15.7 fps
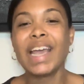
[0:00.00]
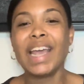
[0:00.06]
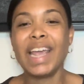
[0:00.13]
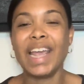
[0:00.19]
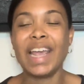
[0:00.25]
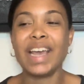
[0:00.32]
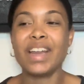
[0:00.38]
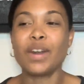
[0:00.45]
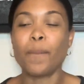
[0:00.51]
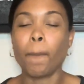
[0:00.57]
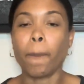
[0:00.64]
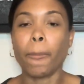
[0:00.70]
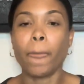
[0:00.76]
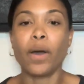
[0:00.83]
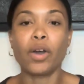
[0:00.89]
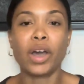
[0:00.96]
And
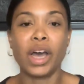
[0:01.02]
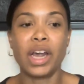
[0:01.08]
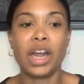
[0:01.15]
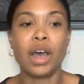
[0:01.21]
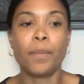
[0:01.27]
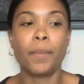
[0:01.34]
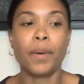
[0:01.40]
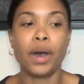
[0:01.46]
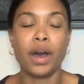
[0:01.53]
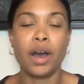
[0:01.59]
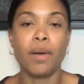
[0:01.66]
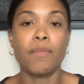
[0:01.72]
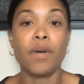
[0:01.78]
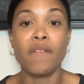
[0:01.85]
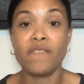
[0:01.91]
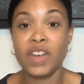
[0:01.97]
I'll cut up
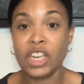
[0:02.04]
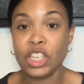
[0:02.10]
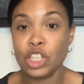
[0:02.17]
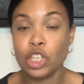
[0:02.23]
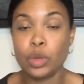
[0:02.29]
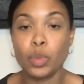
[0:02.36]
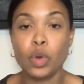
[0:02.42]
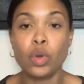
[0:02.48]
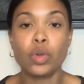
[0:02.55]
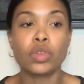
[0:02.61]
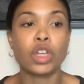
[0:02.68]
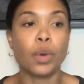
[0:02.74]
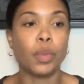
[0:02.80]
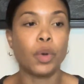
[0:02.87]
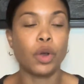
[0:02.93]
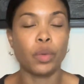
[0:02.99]
vegetables.
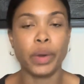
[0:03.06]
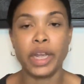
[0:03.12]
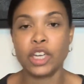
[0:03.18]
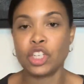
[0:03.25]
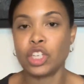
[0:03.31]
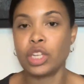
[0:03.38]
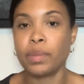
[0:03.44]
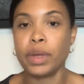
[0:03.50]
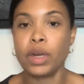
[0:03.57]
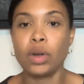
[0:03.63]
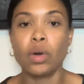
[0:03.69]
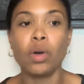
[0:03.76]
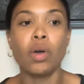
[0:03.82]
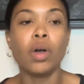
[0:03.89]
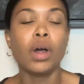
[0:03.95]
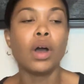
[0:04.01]
I'll put ranch in the
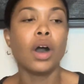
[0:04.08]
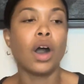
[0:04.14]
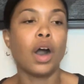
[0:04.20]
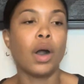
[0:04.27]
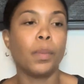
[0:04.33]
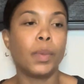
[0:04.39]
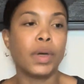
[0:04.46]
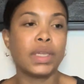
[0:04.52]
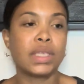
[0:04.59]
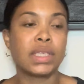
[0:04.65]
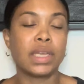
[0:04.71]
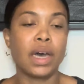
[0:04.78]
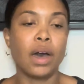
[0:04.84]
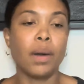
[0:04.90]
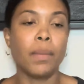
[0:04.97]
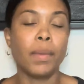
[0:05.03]
middle. I'll put
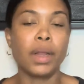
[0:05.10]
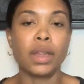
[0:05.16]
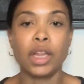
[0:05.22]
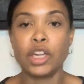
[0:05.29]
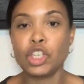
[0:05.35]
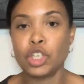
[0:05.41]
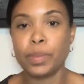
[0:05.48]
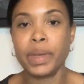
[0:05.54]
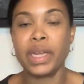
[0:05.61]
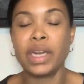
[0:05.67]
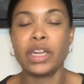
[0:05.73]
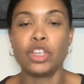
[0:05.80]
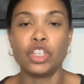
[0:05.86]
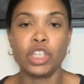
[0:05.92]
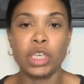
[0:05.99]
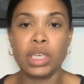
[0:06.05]
some lunch meat
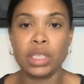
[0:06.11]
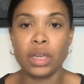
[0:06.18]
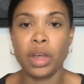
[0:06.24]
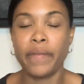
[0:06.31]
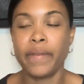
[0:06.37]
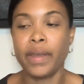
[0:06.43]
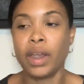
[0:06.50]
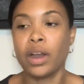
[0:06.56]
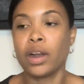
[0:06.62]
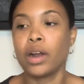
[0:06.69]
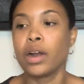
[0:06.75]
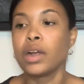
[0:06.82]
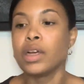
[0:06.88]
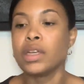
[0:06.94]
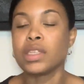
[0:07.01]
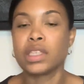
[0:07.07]
and cheese on
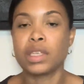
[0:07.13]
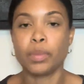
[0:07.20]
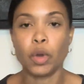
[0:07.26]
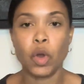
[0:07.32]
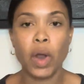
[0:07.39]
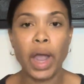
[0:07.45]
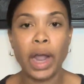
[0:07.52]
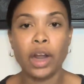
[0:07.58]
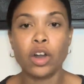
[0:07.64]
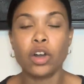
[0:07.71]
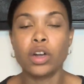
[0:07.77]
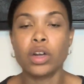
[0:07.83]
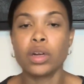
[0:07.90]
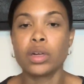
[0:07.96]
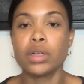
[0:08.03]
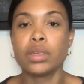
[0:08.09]
there, some
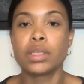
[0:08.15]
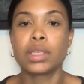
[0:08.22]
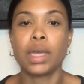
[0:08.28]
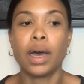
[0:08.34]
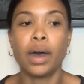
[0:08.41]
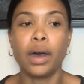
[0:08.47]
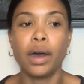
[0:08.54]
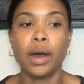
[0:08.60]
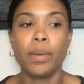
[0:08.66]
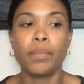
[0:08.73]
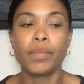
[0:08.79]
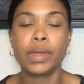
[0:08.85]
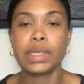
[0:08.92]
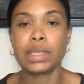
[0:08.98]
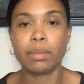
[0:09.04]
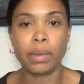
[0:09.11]
crackers,
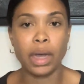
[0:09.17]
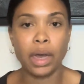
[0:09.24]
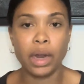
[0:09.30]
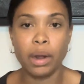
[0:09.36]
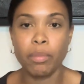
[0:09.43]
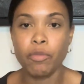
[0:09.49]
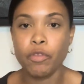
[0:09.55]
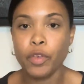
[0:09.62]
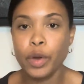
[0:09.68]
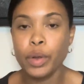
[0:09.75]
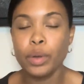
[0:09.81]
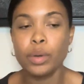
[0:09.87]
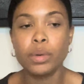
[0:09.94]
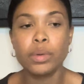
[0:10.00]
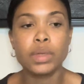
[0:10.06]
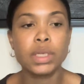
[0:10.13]
some cut up
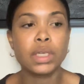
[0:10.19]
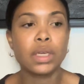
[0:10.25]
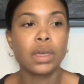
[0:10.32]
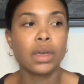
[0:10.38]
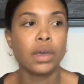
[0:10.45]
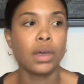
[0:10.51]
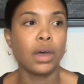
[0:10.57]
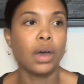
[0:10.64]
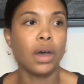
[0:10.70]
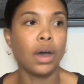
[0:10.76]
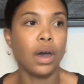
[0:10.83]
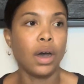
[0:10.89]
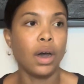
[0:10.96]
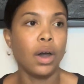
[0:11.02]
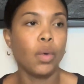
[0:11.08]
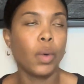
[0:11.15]
fruit.
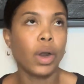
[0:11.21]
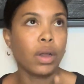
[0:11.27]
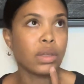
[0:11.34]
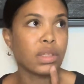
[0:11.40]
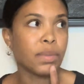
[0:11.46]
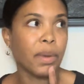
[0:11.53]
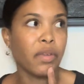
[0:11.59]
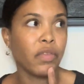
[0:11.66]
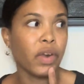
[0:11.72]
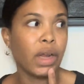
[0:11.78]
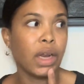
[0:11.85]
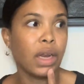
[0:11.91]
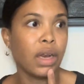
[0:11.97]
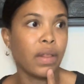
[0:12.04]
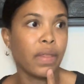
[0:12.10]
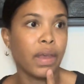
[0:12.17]
What else? Am I
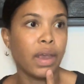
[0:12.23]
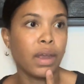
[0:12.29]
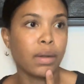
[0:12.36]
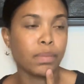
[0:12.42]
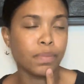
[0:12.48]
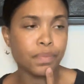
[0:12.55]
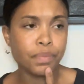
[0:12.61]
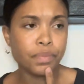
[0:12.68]
forgetting anything?